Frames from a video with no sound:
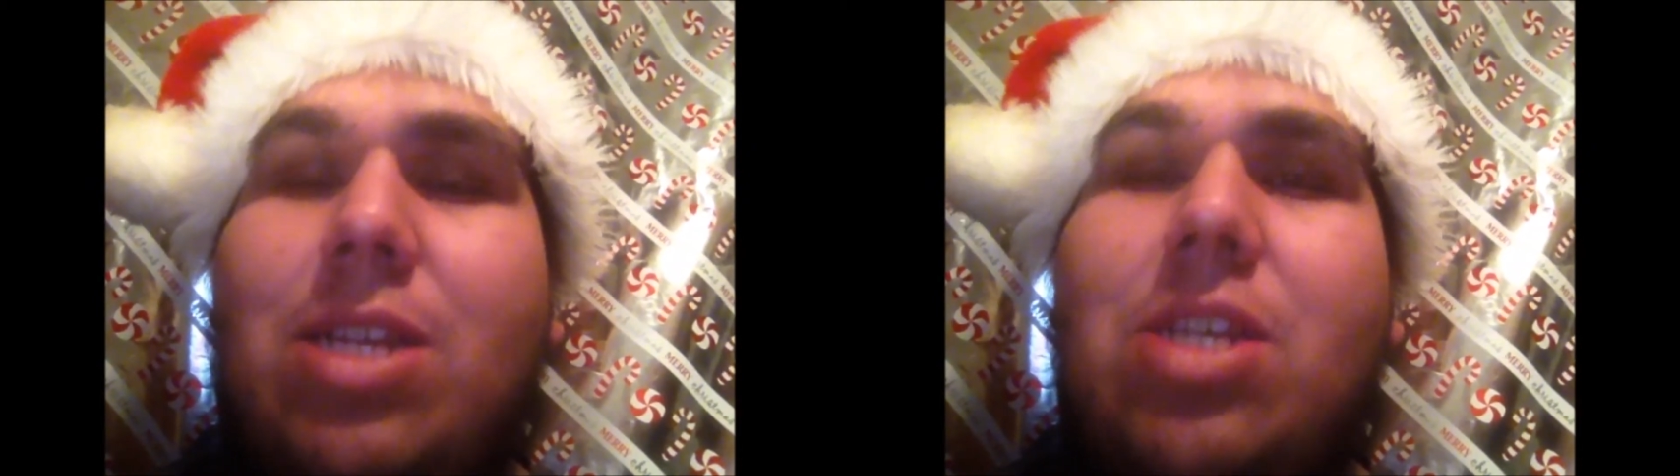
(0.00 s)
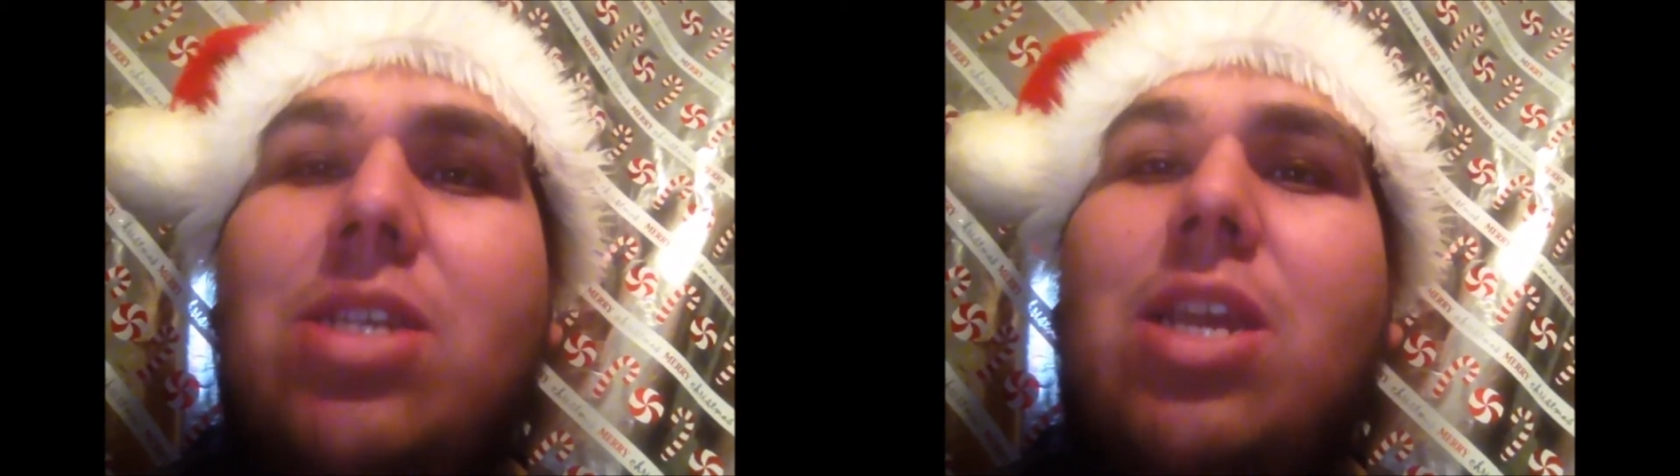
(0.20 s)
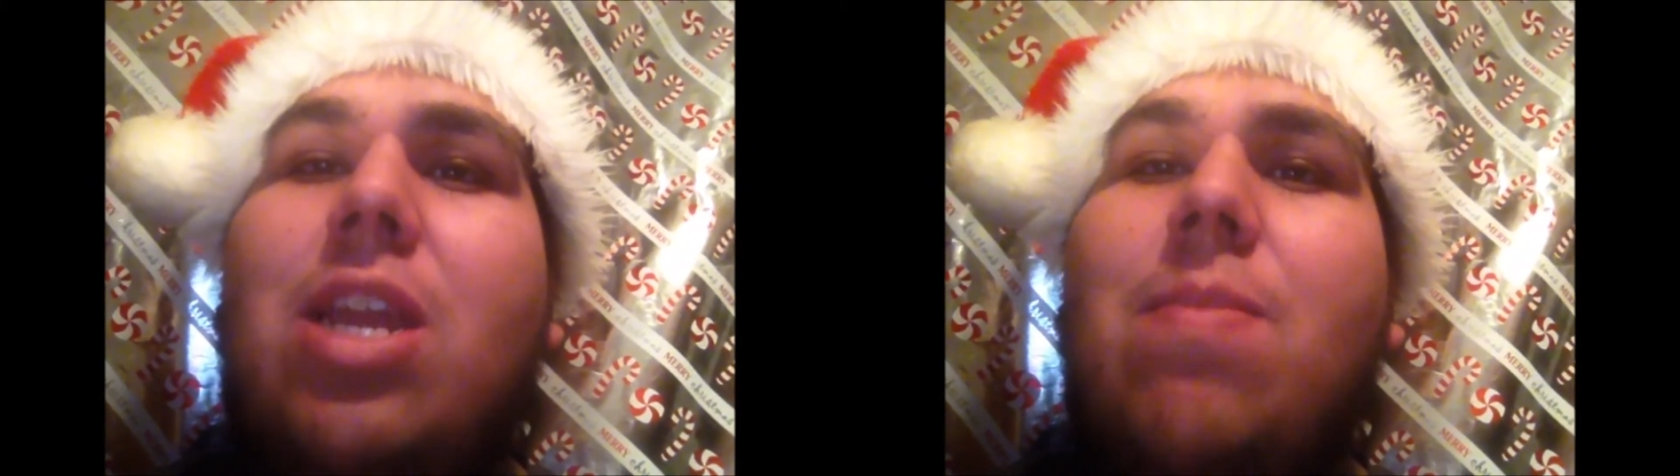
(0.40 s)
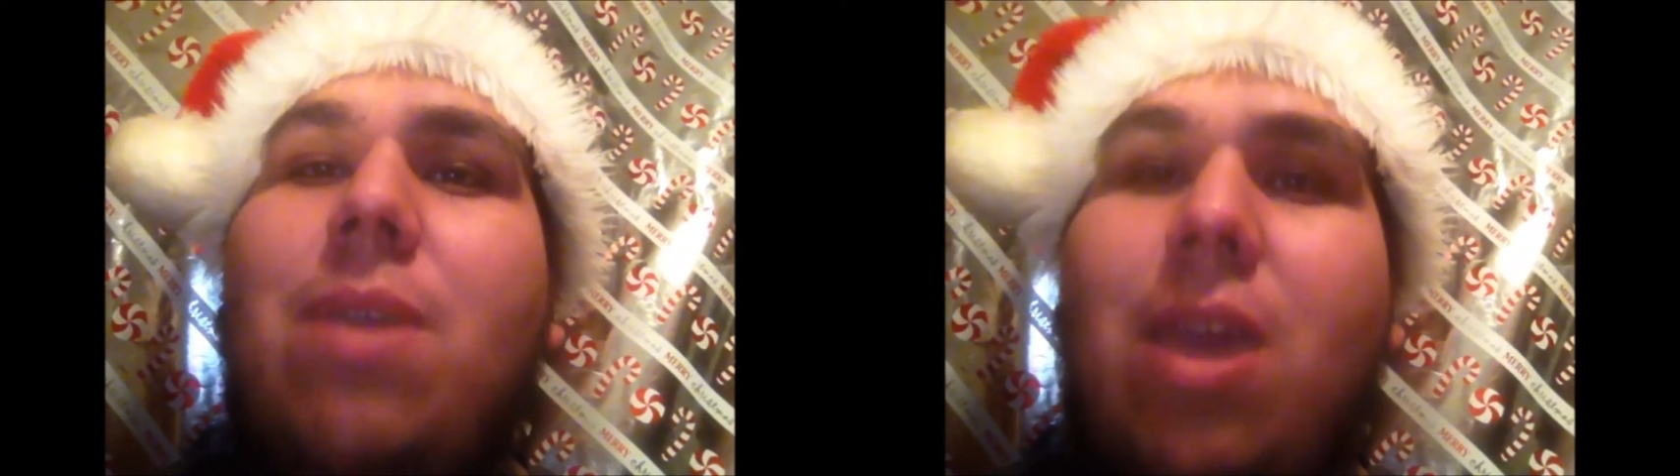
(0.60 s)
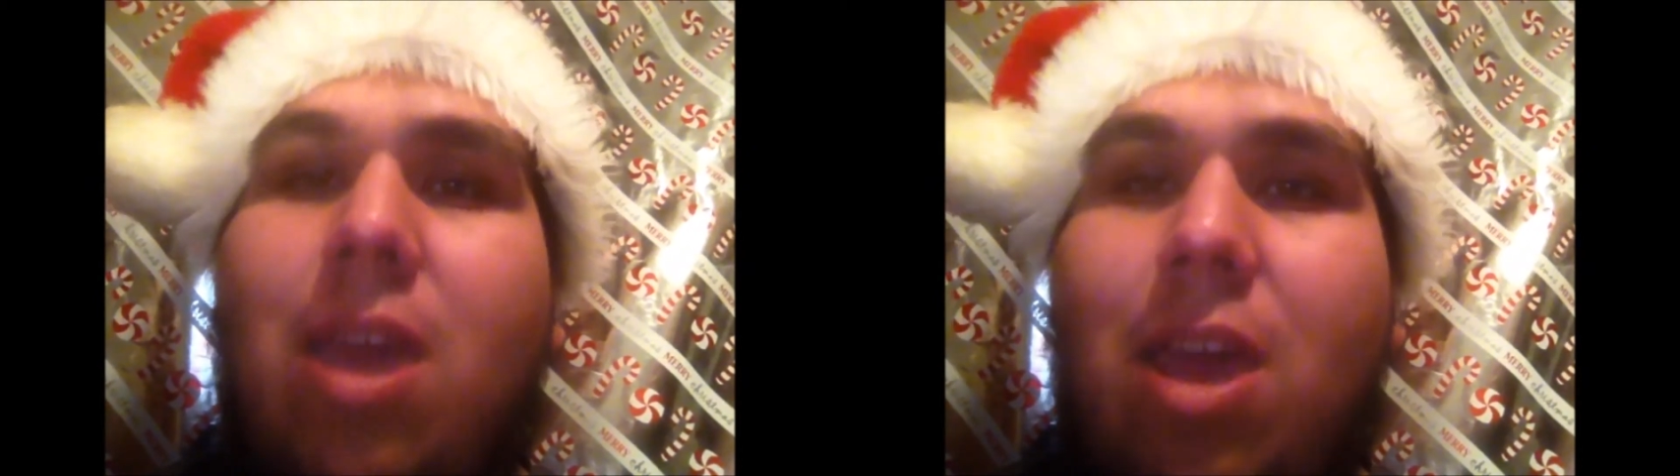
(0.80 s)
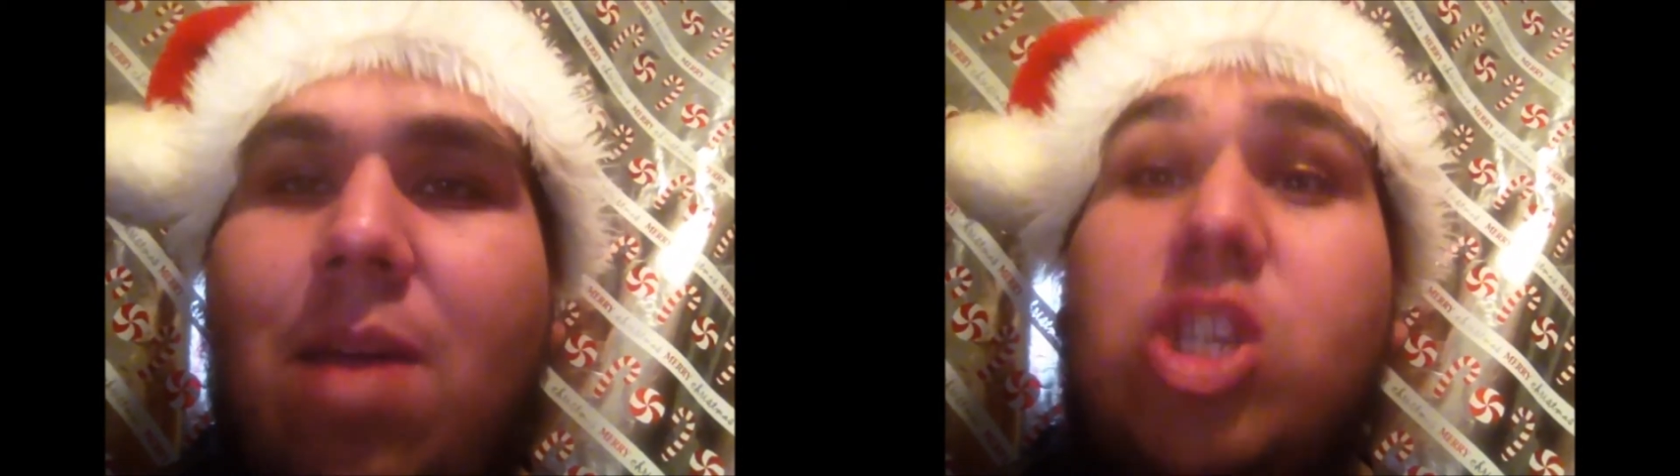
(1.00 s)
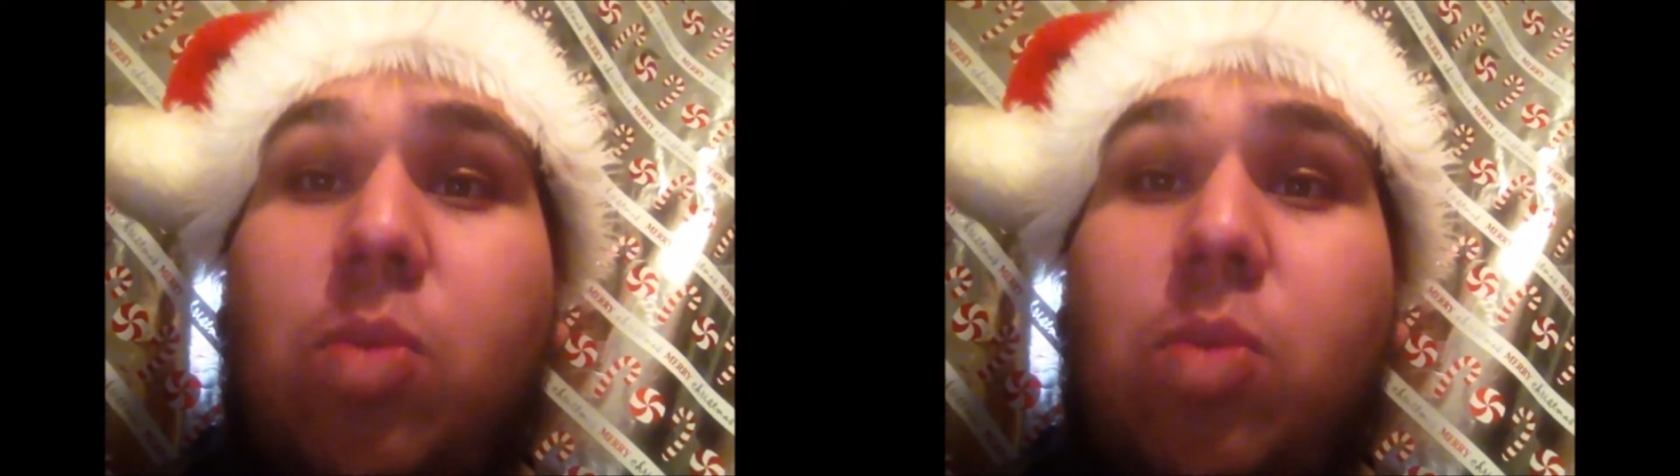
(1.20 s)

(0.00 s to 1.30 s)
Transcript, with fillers: it's just going to be him.